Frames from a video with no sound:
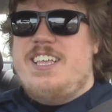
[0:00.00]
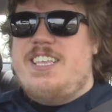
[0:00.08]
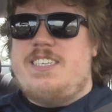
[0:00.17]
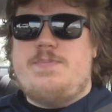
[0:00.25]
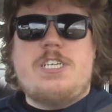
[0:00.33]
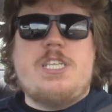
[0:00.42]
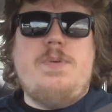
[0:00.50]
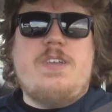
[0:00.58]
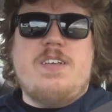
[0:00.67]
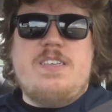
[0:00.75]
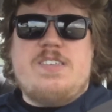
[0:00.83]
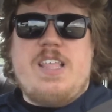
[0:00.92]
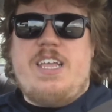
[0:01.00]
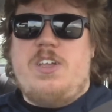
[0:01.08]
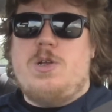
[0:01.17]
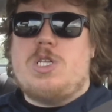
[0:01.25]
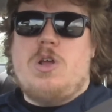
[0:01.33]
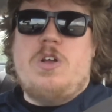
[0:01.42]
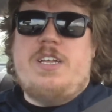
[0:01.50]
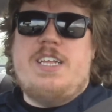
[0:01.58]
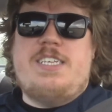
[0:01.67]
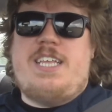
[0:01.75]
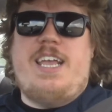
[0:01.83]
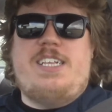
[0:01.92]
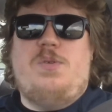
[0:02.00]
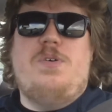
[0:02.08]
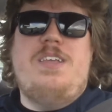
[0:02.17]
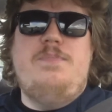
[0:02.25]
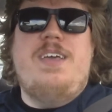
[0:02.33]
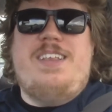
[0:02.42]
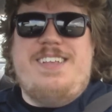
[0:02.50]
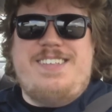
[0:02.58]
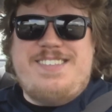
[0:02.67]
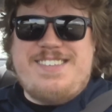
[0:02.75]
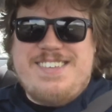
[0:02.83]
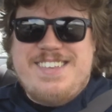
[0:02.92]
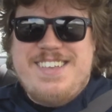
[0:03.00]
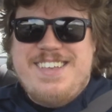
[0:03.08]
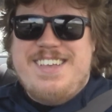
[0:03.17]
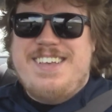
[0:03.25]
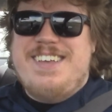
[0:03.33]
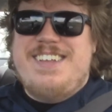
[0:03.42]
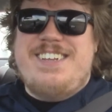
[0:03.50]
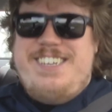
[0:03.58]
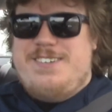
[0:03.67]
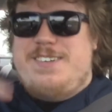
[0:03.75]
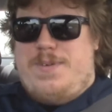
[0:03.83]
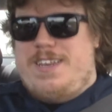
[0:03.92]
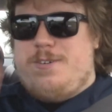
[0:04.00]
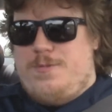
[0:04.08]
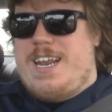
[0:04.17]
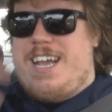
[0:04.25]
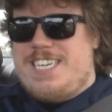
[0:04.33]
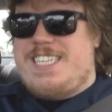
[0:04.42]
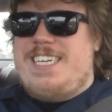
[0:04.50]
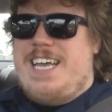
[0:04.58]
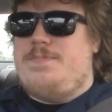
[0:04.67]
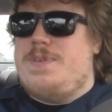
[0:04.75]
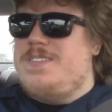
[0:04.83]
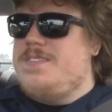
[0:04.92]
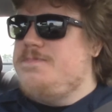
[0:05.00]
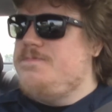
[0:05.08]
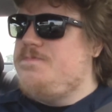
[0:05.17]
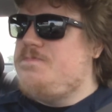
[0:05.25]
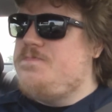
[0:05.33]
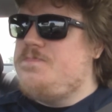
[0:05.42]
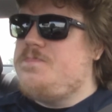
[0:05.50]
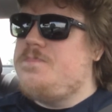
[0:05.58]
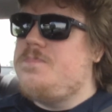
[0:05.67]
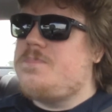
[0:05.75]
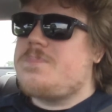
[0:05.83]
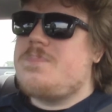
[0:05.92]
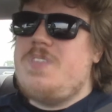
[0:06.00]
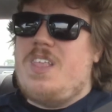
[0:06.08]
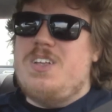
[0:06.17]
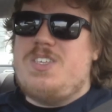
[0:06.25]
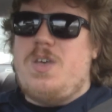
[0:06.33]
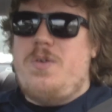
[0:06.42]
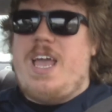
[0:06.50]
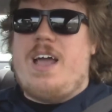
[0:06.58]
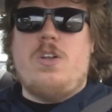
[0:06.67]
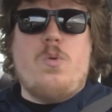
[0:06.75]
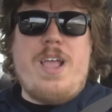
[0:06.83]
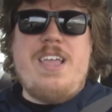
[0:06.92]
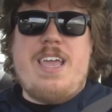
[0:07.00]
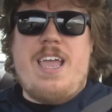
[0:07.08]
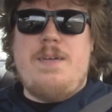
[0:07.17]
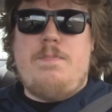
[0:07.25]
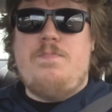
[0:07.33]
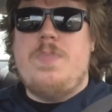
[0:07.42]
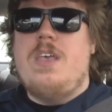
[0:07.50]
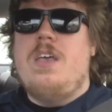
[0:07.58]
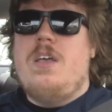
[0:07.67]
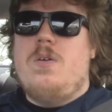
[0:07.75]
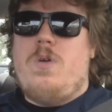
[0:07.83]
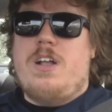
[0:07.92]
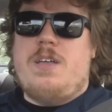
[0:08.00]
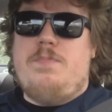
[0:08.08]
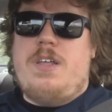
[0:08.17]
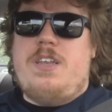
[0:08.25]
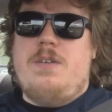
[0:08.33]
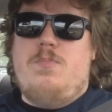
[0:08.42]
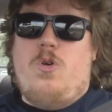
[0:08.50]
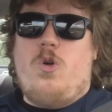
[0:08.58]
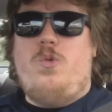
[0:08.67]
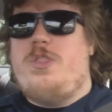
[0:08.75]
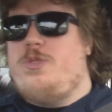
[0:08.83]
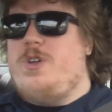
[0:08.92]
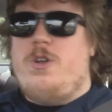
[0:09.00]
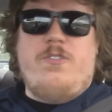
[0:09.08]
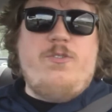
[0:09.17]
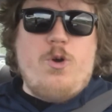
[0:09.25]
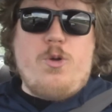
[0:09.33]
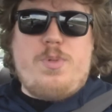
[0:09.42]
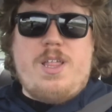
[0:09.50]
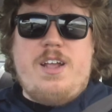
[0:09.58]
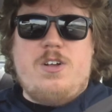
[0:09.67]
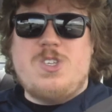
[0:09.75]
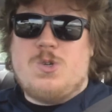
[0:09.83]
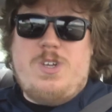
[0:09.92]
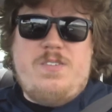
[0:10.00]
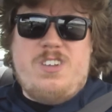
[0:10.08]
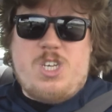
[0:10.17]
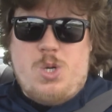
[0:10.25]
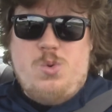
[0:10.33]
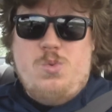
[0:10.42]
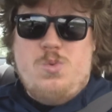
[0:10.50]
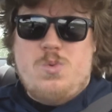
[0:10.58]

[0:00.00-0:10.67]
especially because like your turn can take 20 minutes, depending on what actually happens. So yeah, great game. Recommend it more with 3 or 4 players, or even 2.